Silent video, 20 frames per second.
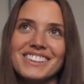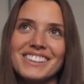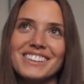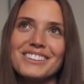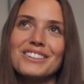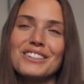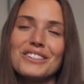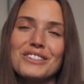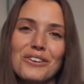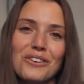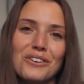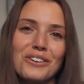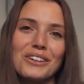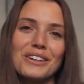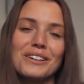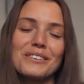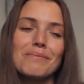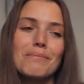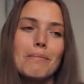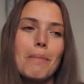It's so
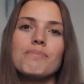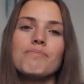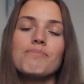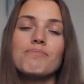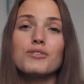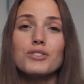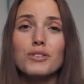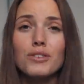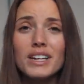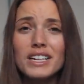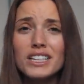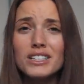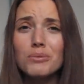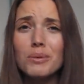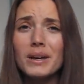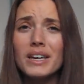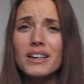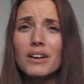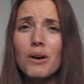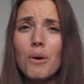good. So next
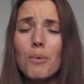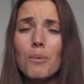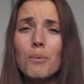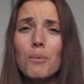week,